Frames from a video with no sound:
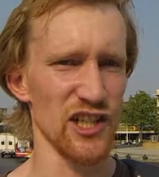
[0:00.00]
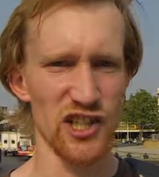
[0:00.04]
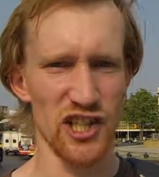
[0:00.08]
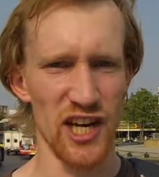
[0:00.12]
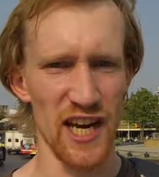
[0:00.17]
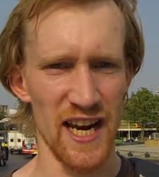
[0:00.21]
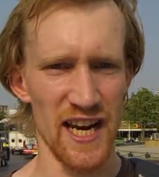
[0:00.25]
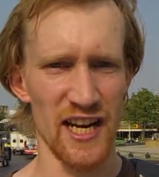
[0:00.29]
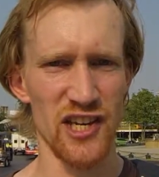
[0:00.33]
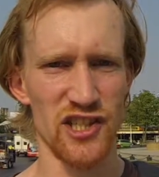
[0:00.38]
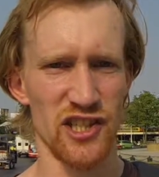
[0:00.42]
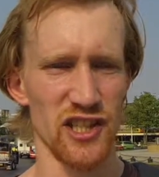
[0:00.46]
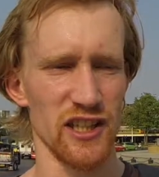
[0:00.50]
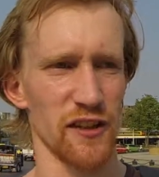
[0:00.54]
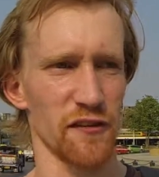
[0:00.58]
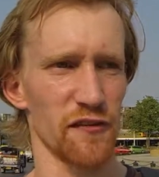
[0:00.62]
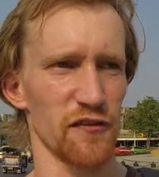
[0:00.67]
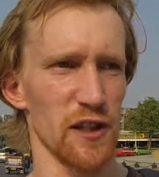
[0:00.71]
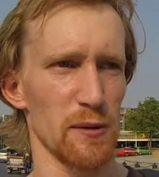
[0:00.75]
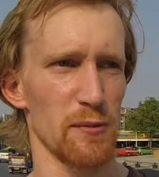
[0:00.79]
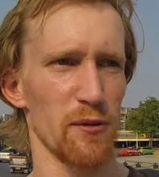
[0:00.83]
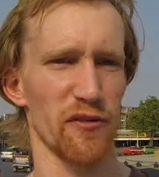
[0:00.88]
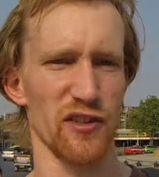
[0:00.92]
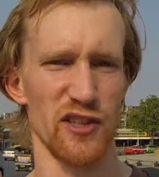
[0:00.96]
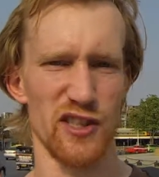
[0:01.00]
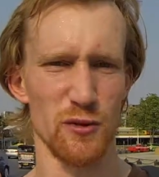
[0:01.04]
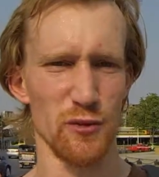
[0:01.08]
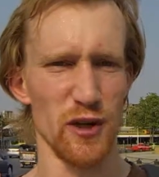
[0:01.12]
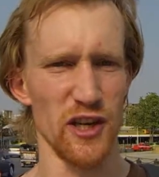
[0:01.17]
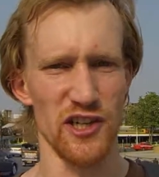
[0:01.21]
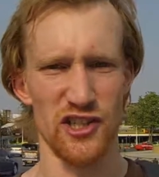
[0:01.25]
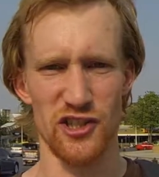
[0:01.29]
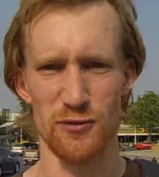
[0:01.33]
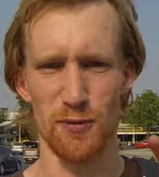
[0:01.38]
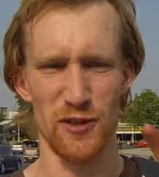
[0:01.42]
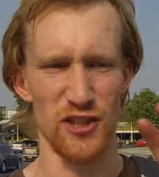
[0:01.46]
change at the flip of a switch,
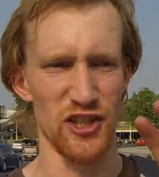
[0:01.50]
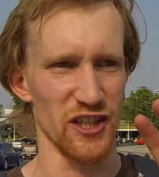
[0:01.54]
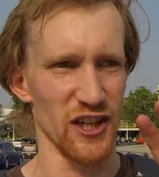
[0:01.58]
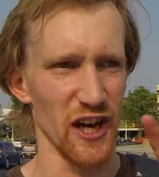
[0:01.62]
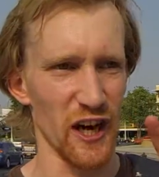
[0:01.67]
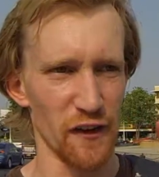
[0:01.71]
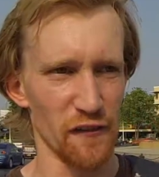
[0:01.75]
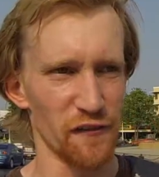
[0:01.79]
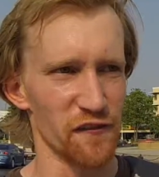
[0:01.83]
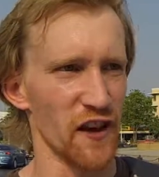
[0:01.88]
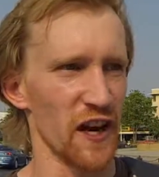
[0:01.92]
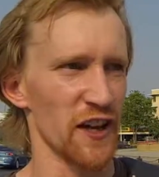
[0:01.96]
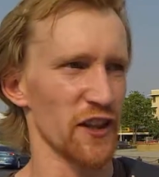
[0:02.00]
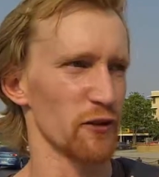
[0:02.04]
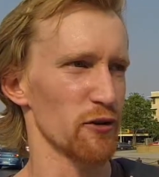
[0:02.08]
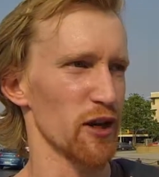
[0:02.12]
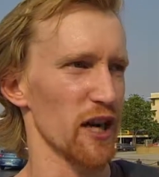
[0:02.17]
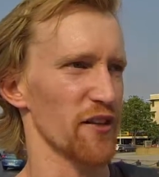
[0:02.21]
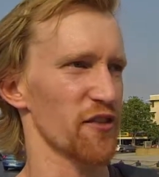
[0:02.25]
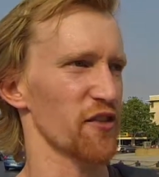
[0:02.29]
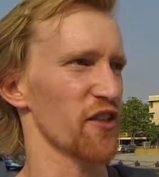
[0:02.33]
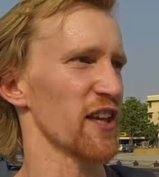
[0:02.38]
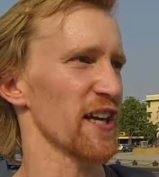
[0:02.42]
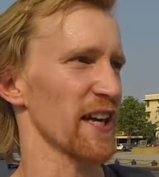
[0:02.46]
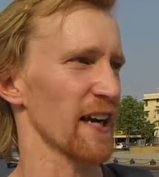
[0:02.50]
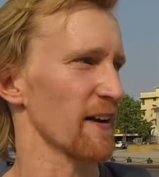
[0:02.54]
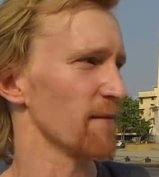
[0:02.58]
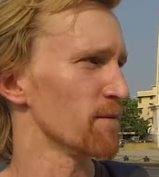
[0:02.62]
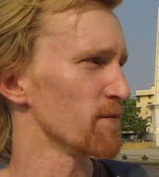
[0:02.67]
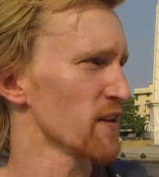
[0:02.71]
but you got to find the right thing.